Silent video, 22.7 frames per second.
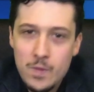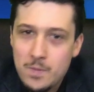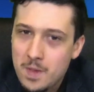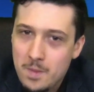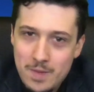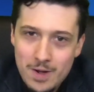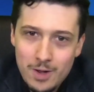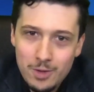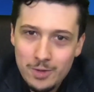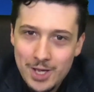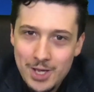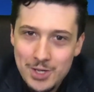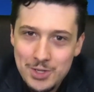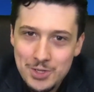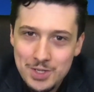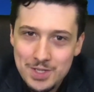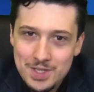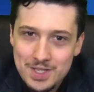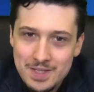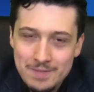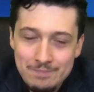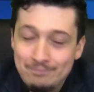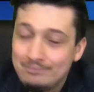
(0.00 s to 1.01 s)
the Middle
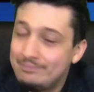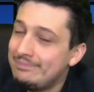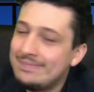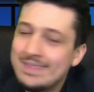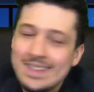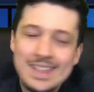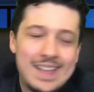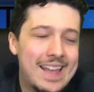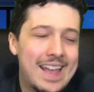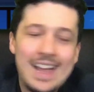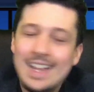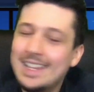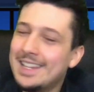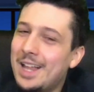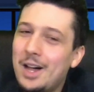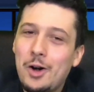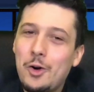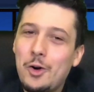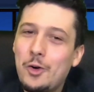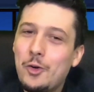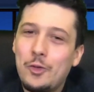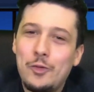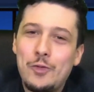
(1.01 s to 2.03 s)
Ages.
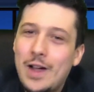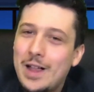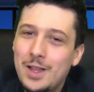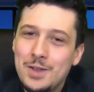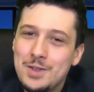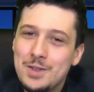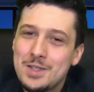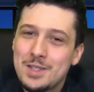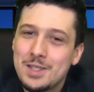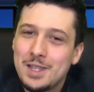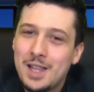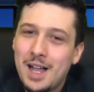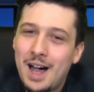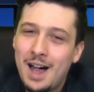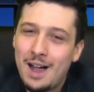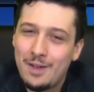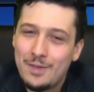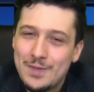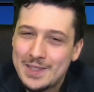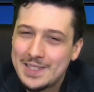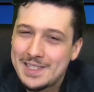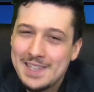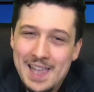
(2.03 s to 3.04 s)
Hello, fellow
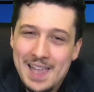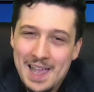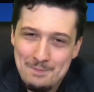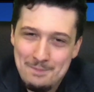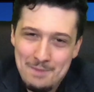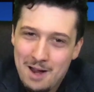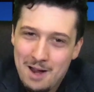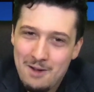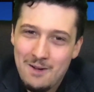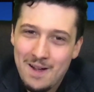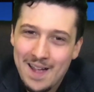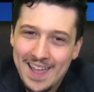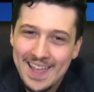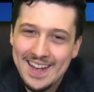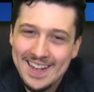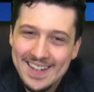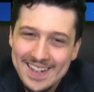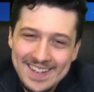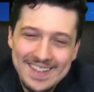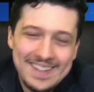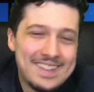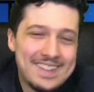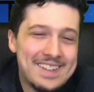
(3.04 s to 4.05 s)
Slavs, am I right?
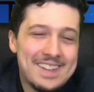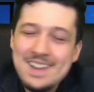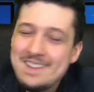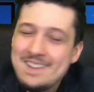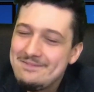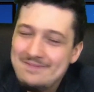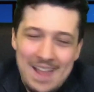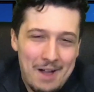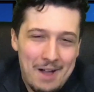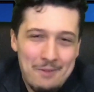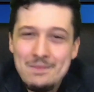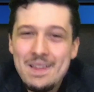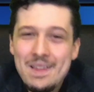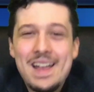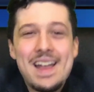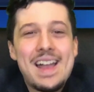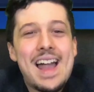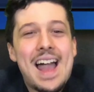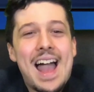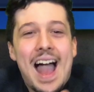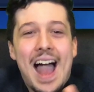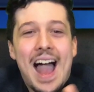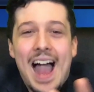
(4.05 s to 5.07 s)
Now,
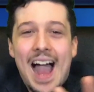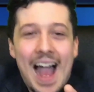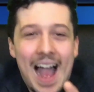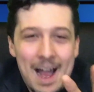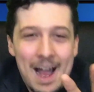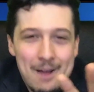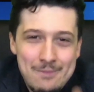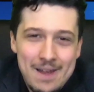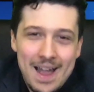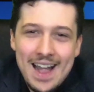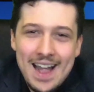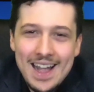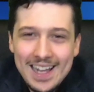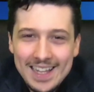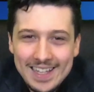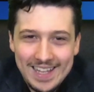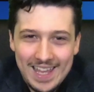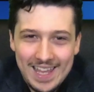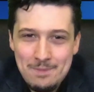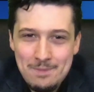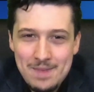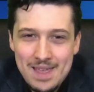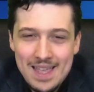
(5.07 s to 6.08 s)
I'm not
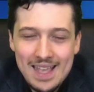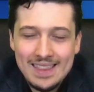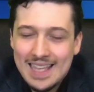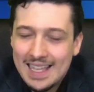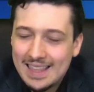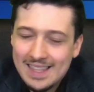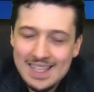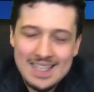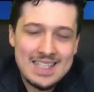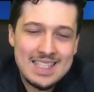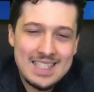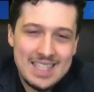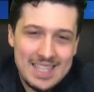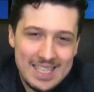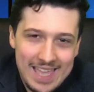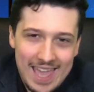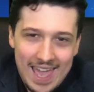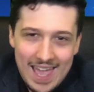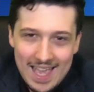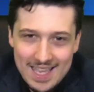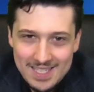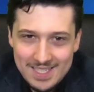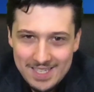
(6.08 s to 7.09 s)
claiming that this is the
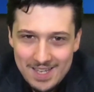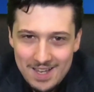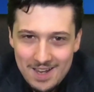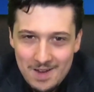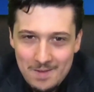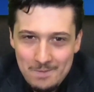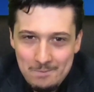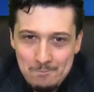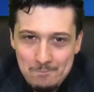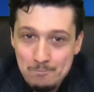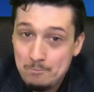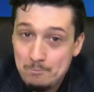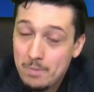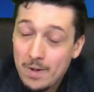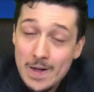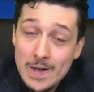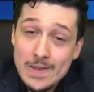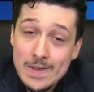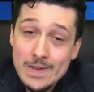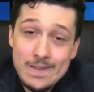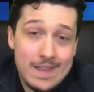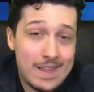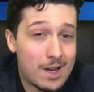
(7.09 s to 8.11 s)
case here,
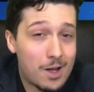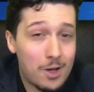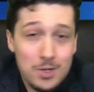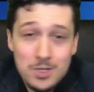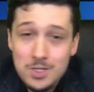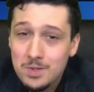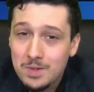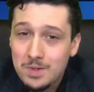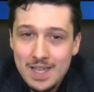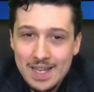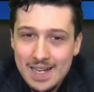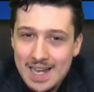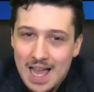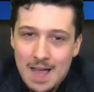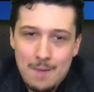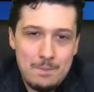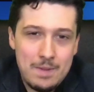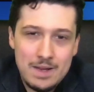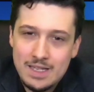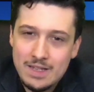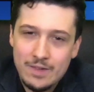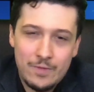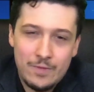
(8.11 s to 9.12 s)
but it also cannot
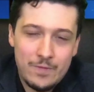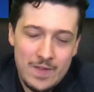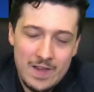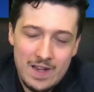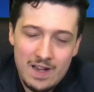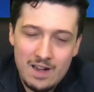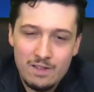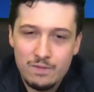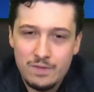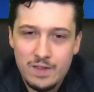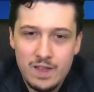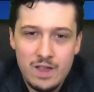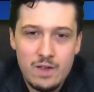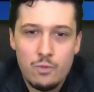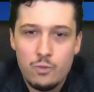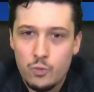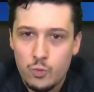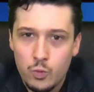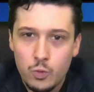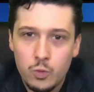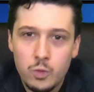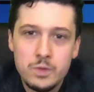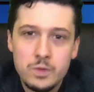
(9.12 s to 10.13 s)
be definitively
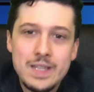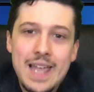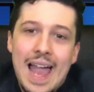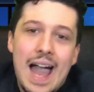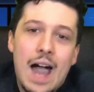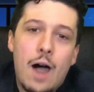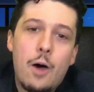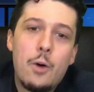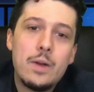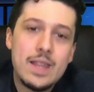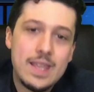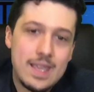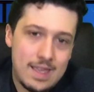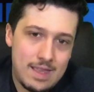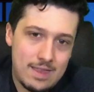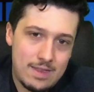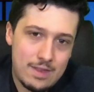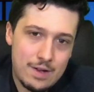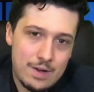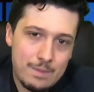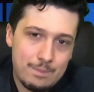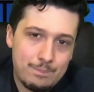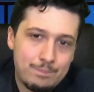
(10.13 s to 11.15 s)
ruled out
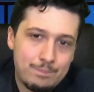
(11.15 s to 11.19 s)
either.